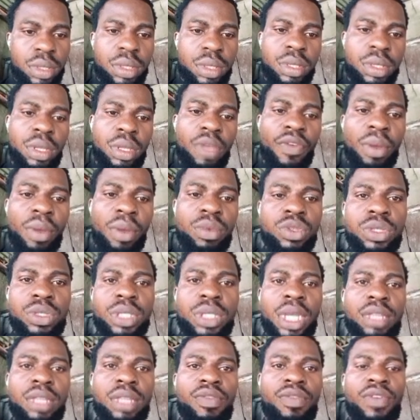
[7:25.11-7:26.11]
If I'm using
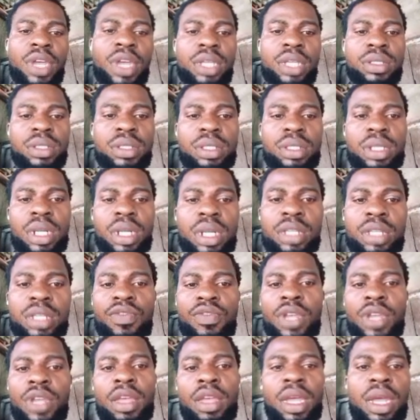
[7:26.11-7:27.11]
advanced trades,
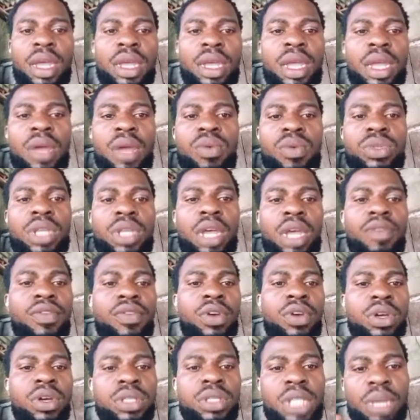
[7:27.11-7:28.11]
I would have
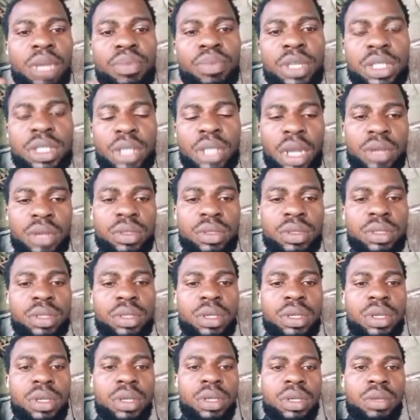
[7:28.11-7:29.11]
cut that out,
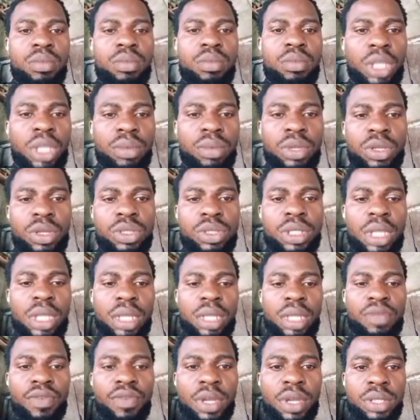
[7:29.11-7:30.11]
but I'm not using
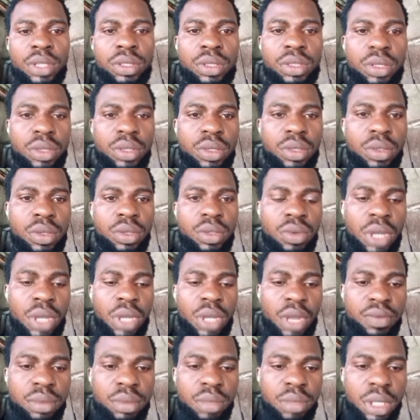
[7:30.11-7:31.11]
advanced, so you have
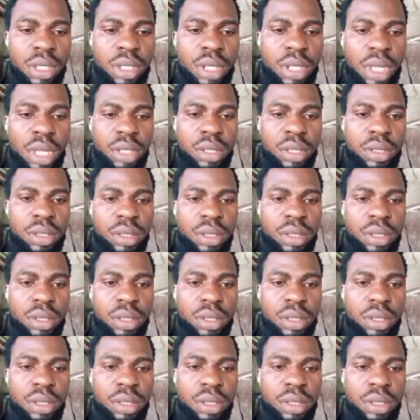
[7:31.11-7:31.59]
to manage this.